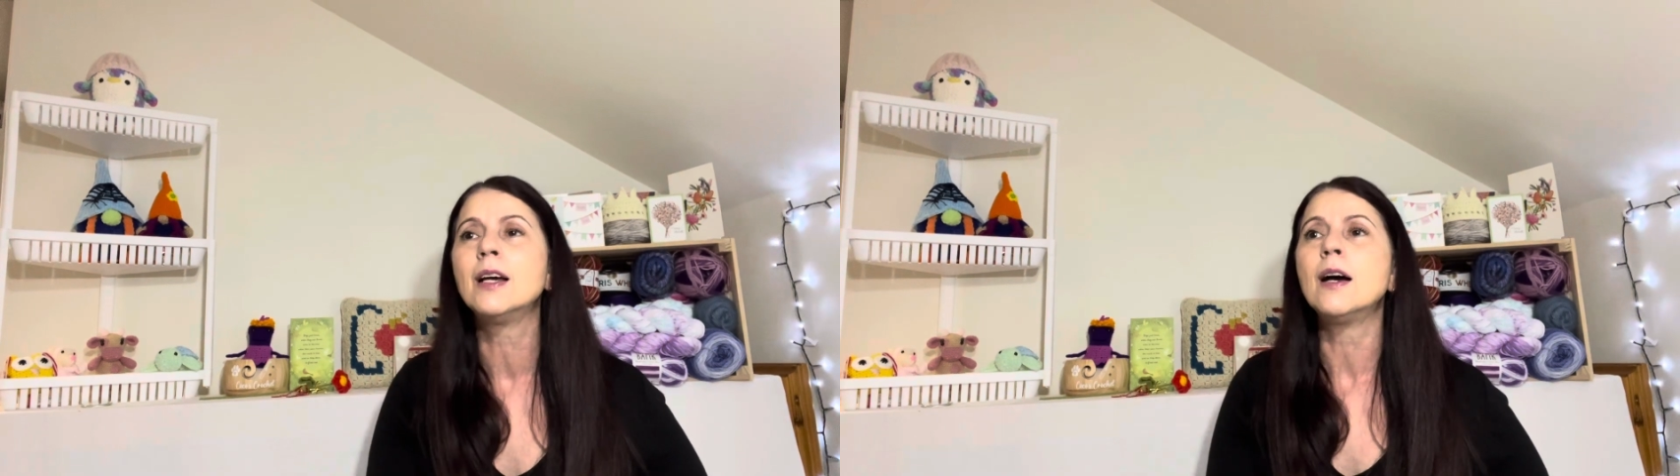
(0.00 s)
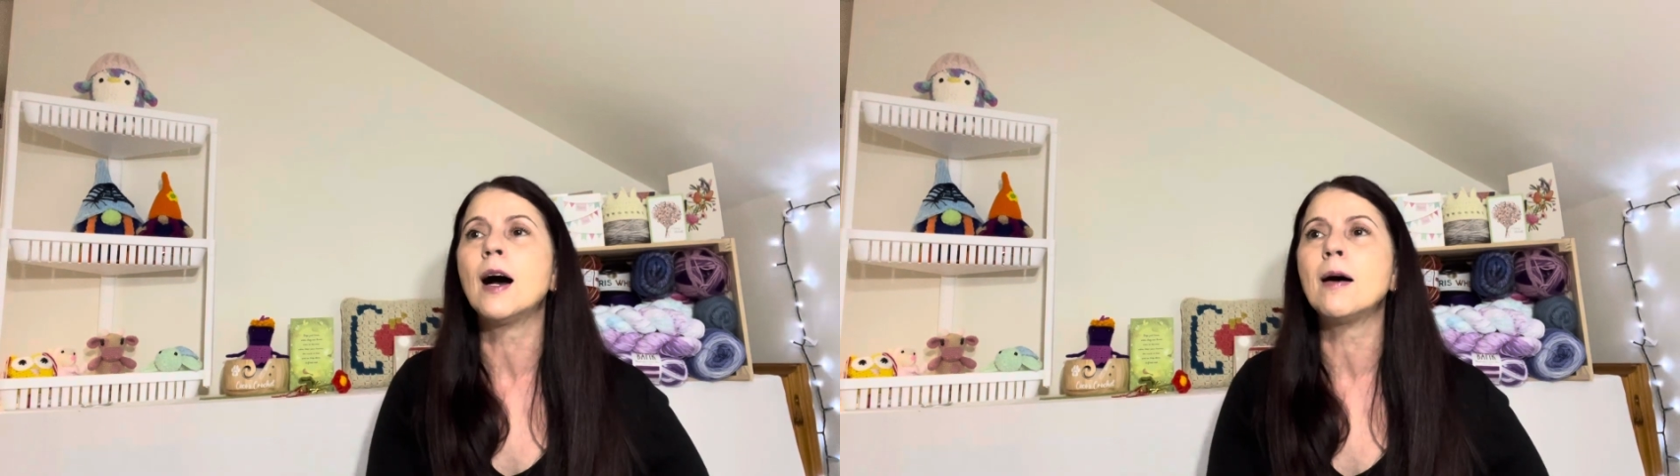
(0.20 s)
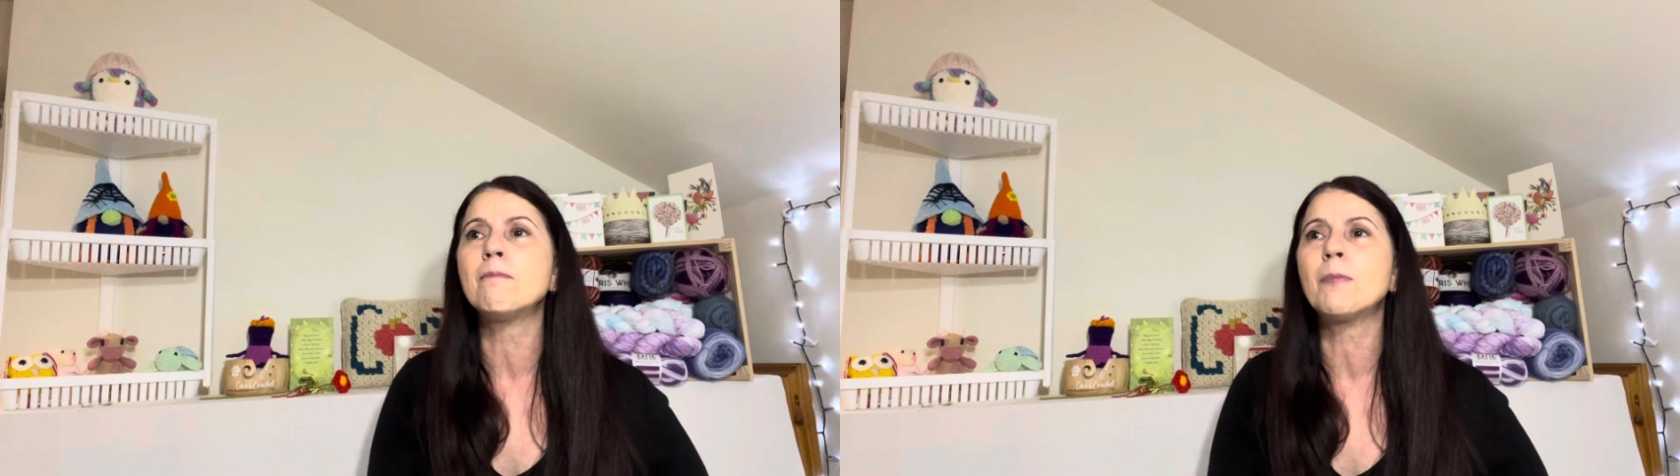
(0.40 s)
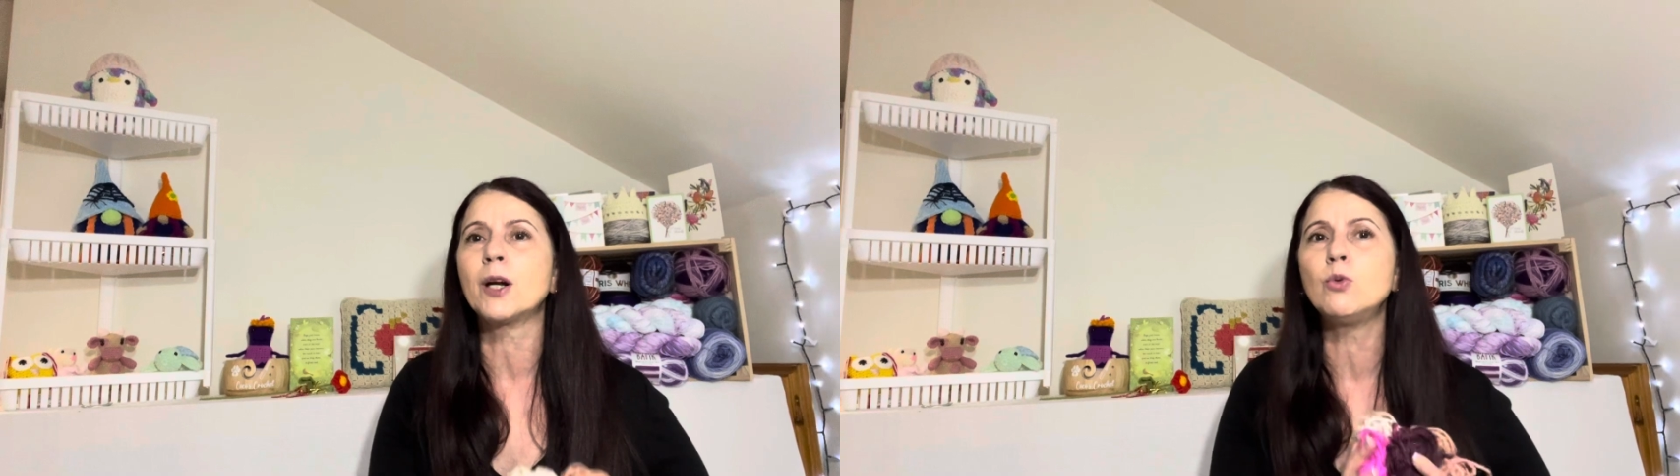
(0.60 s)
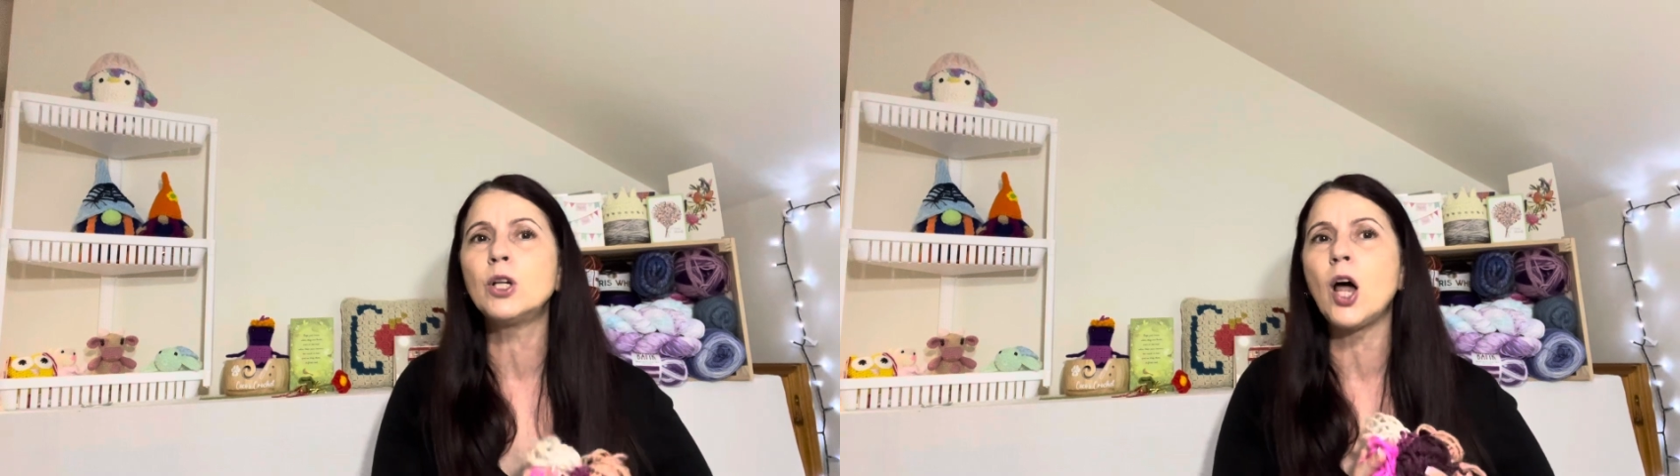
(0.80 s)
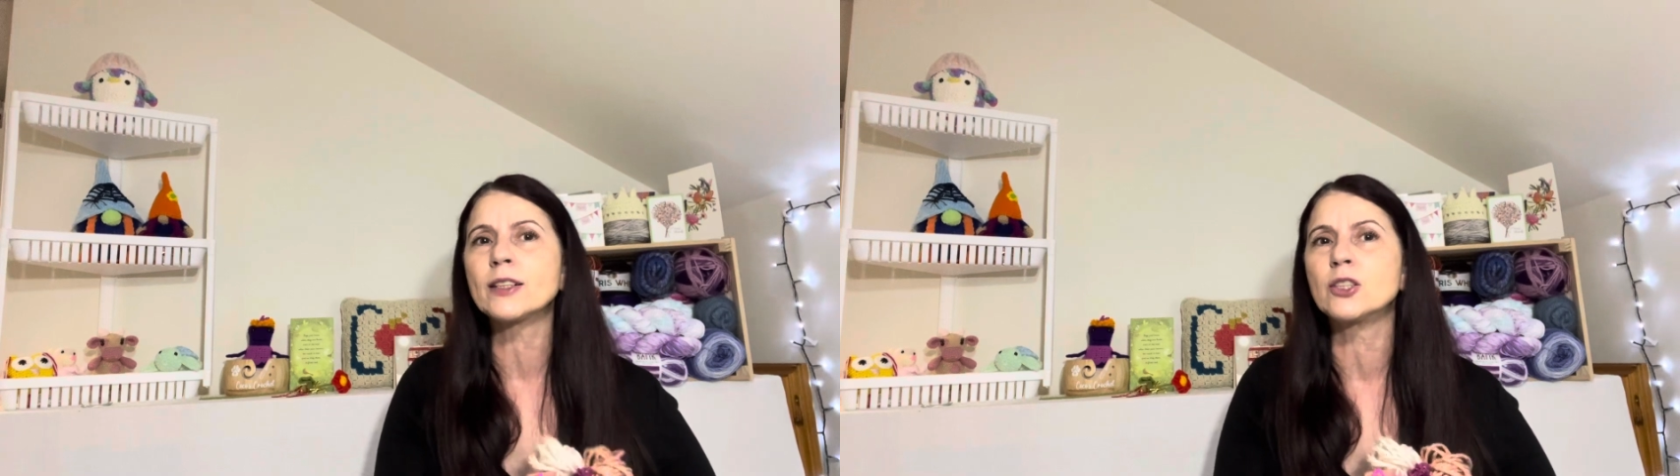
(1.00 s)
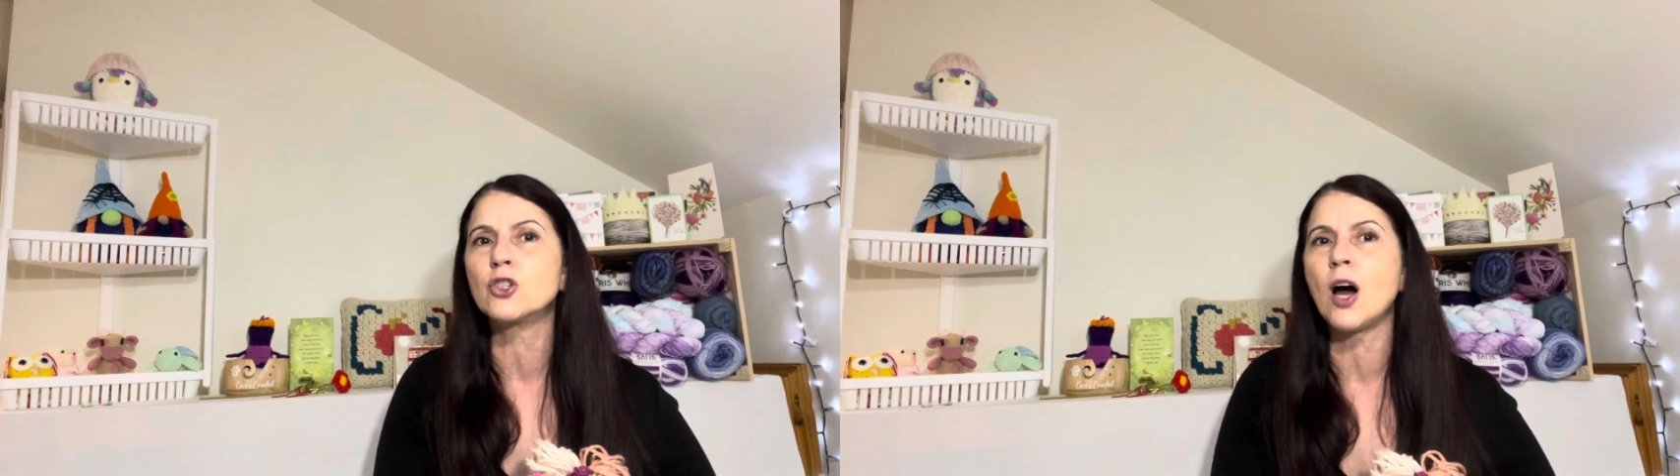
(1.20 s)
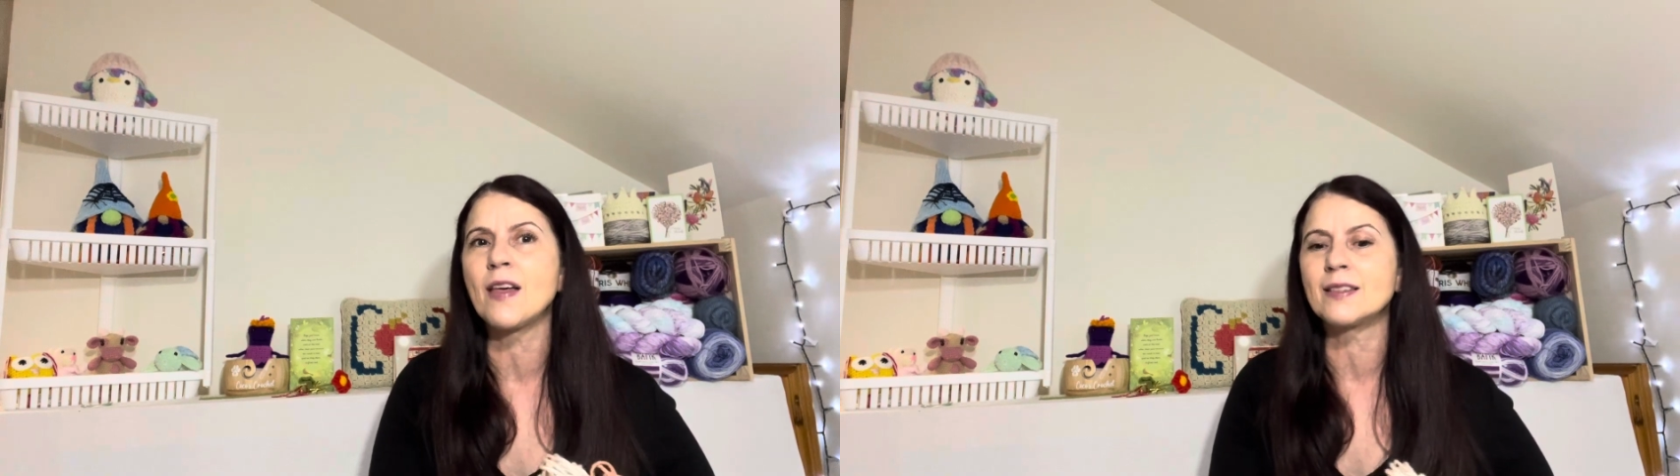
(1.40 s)
But I would like to
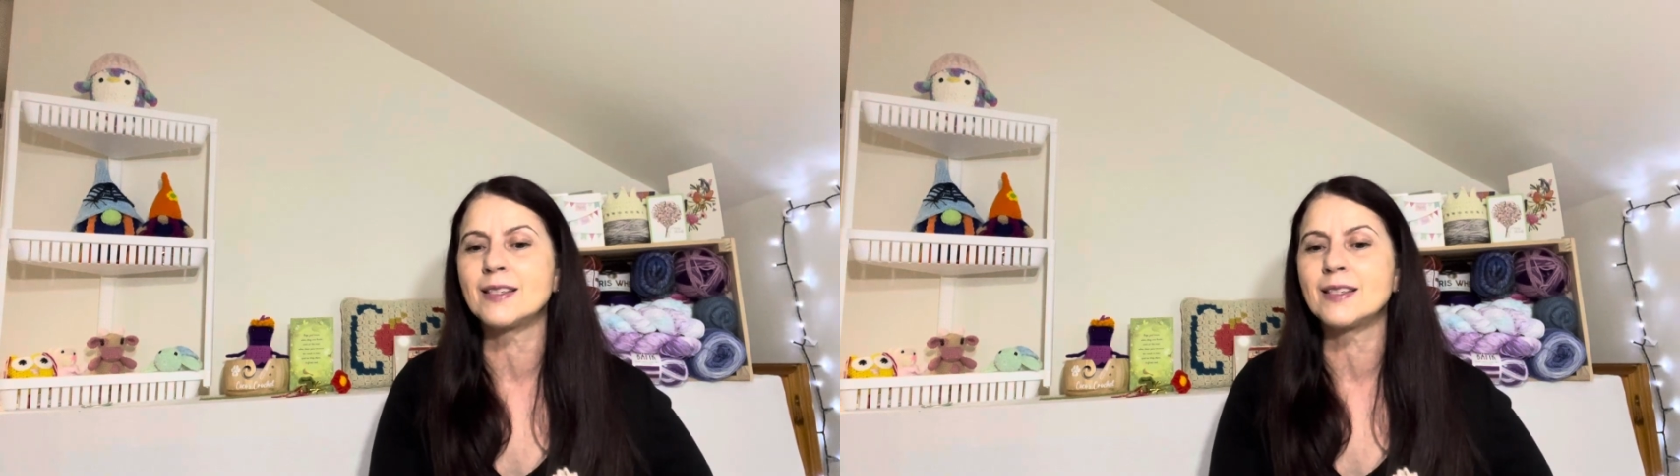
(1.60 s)
try that